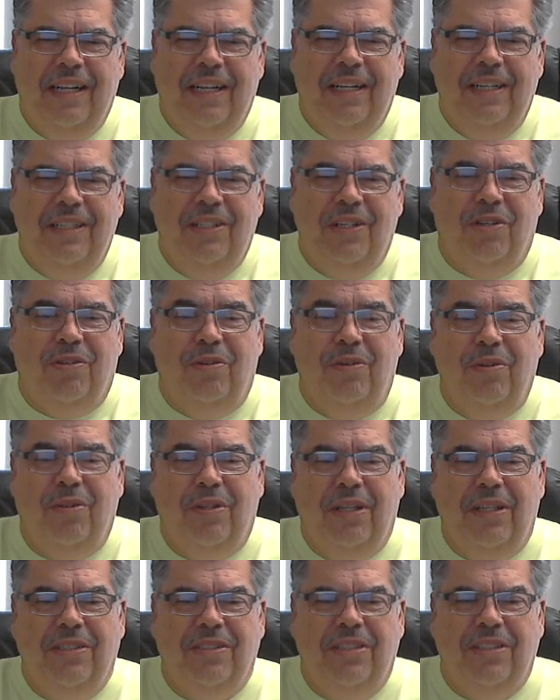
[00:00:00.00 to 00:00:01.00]
The truth
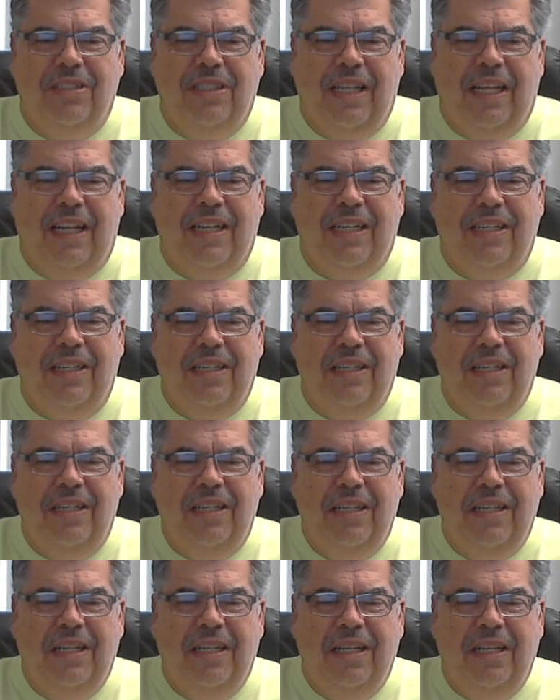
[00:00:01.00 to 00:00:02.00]
is is that
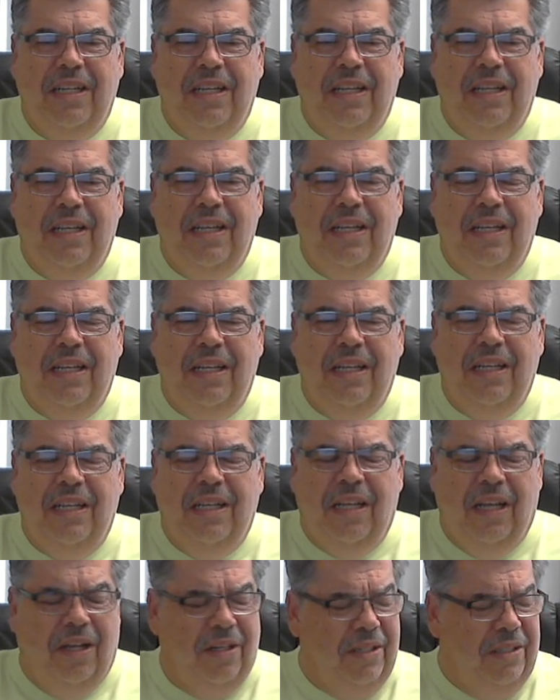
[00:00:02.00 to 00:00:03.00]

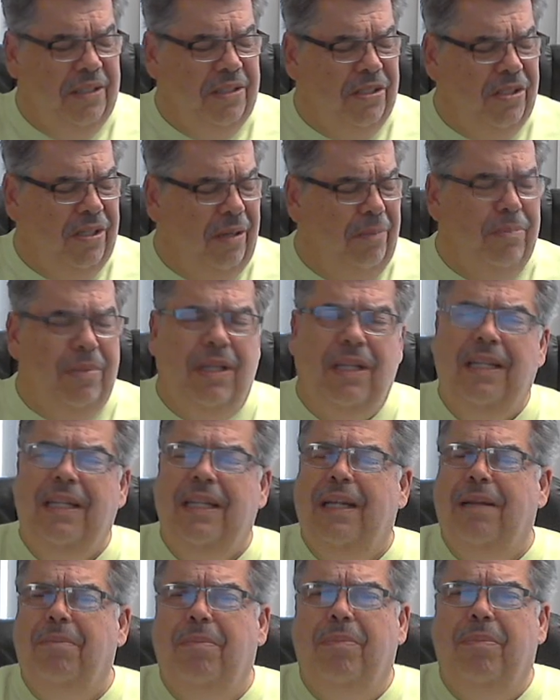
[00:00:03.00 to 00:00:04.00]
hell is something
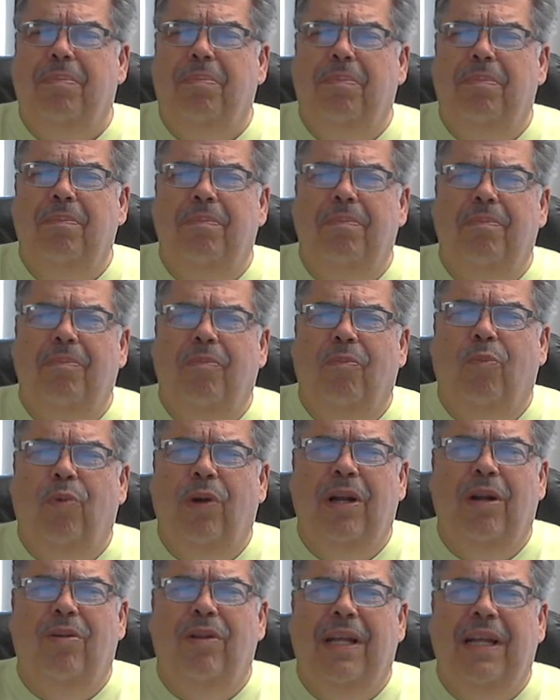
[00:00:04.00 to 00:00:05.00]
that we
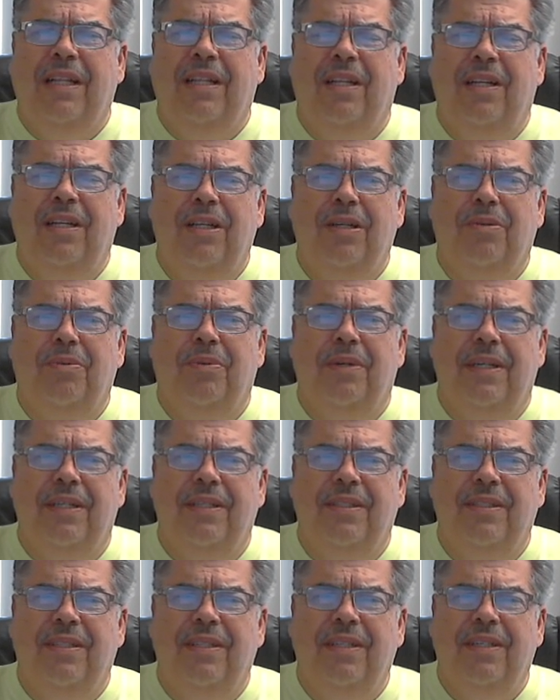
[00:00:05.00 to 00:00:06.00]
don't like to deal
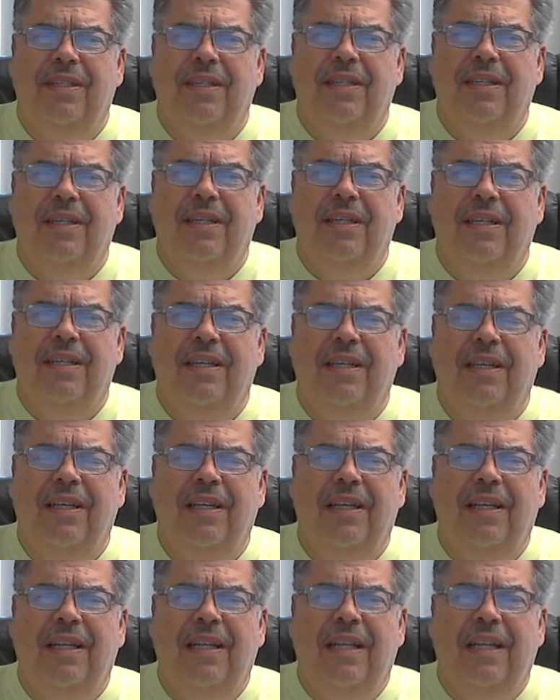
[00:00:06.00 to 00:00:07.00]
with.
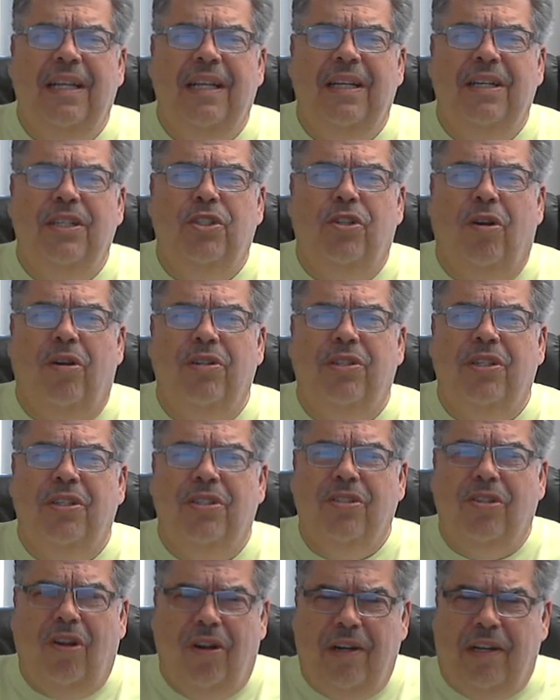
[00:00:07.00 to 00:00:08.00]
Churches
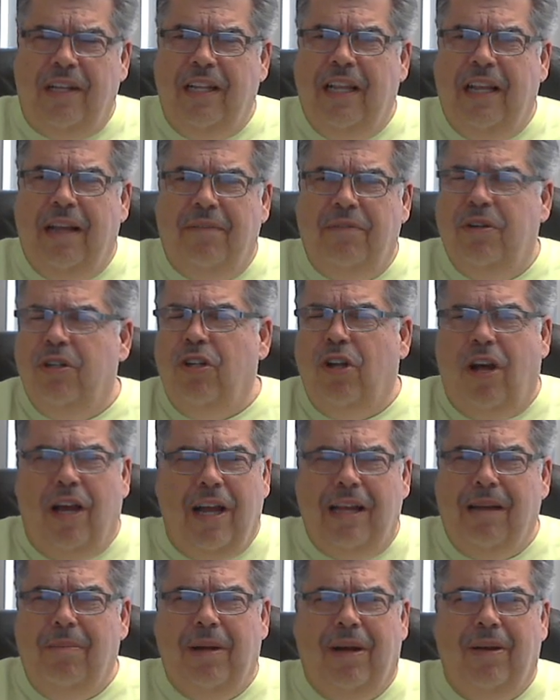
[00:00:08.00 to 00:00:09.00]
hardly ever
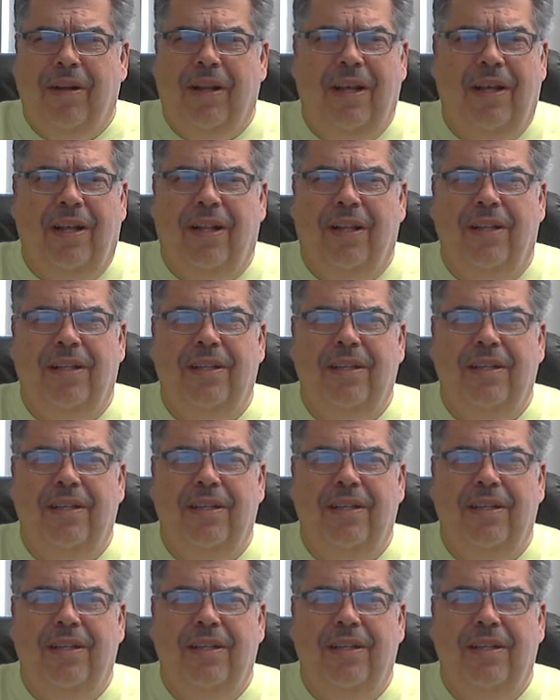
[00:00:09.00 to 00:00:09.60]
talk about hell